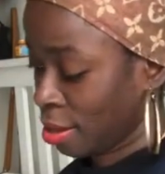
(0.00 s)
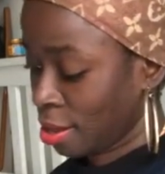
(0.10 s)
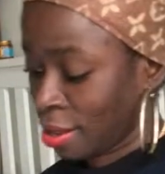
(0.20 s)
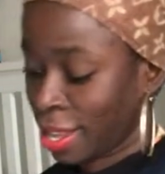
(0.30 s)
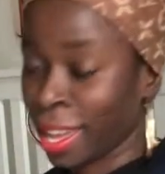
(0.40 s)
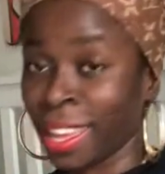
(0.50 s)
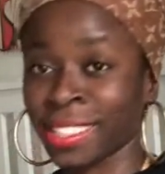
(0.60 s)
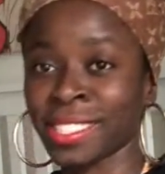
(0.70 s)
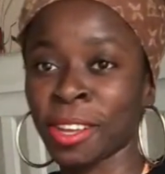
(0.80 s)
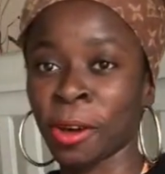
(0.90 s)
Okay,
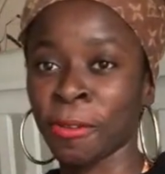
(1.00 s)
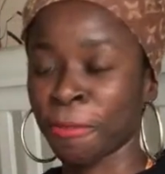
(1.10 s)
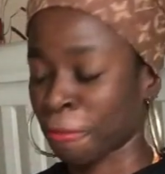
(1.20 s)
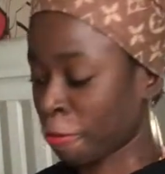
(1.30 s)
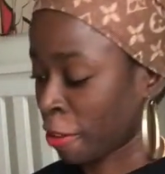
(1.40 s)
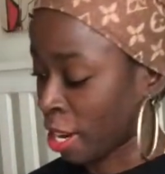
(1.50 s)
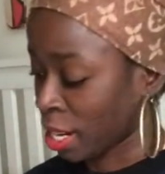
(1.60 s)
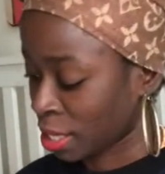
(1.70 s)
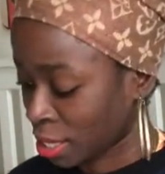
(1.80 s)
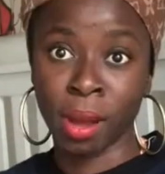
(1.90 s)
so
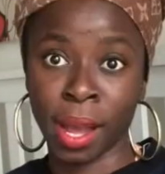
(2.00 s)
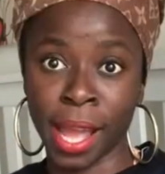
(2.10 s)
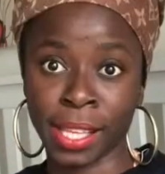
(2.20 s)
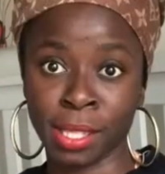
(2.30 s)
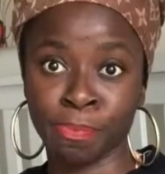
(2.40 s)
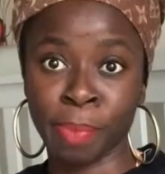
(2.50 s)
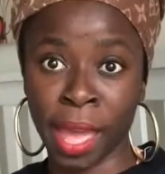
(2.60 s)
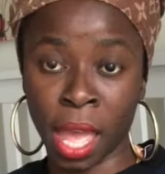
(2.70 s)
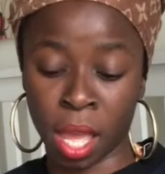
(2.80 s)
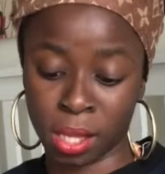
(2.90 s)
first I
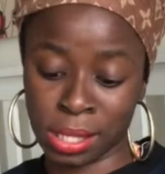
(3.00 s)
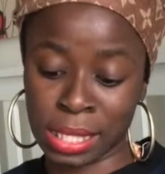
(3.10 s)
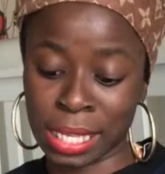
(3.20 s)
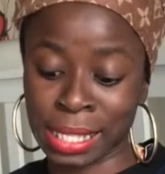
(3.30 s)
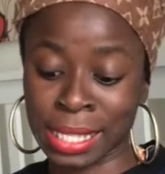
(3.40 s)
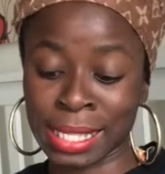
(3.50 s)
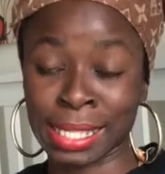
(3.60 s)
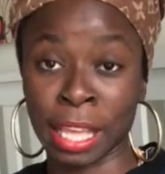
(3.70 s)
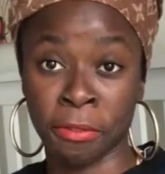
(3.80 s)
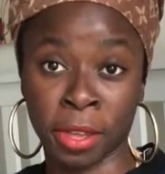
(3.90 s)
spent
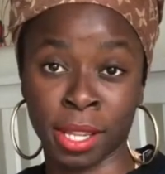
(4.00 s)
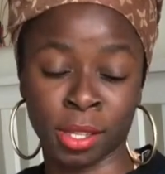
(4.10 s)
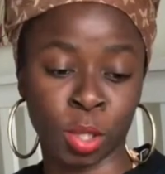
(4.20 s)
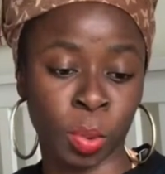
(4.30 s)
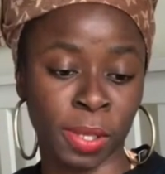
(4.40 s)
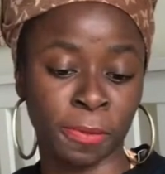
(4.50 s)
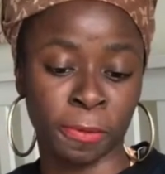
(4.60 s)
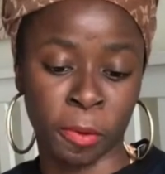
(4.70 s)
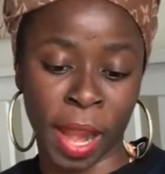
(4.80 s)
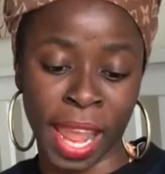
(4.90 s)
67 Swiss
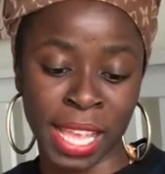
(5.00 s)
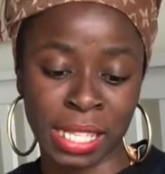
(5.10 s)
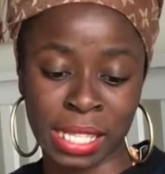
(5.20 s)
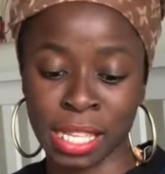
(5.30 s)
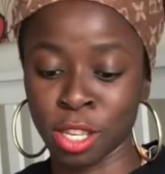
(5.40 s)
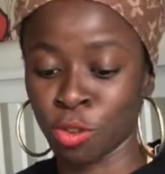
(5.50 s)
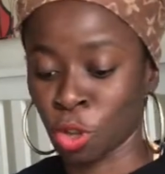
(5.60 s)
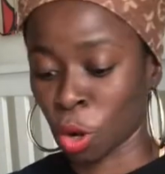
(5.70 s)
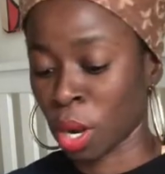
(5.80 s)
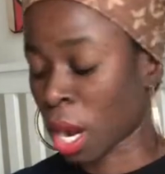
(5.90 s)
francs in New
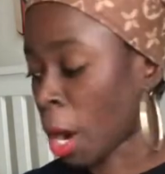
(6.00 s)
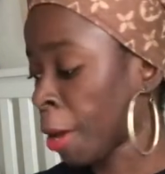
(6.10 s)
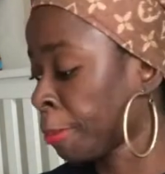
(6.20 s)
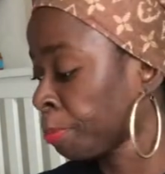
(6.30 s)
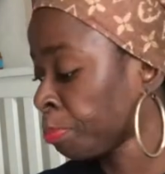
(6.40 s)
Yorker.